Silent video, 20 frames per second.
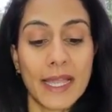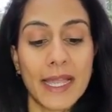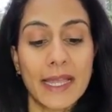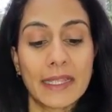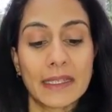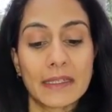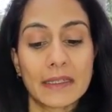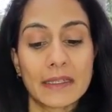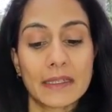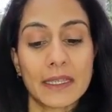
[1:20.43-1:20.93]

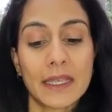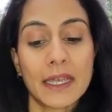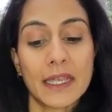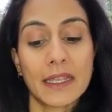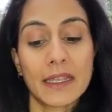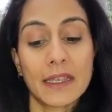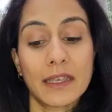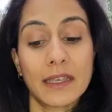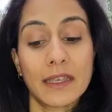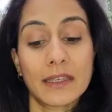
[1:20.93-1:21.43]

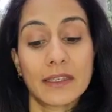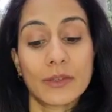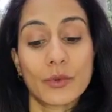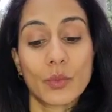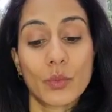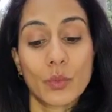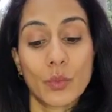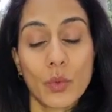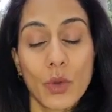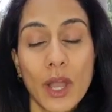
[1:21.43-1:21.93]
and
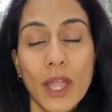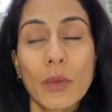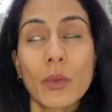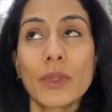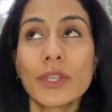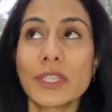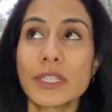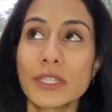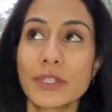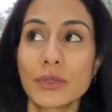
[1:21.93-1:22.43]
what I
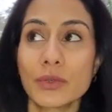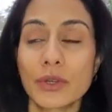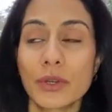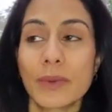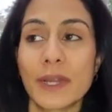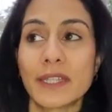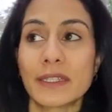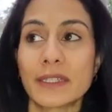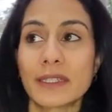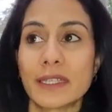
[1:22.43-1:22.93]
wanted to talk
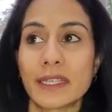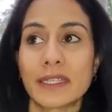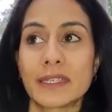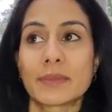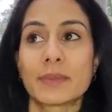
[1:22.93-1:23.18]
about today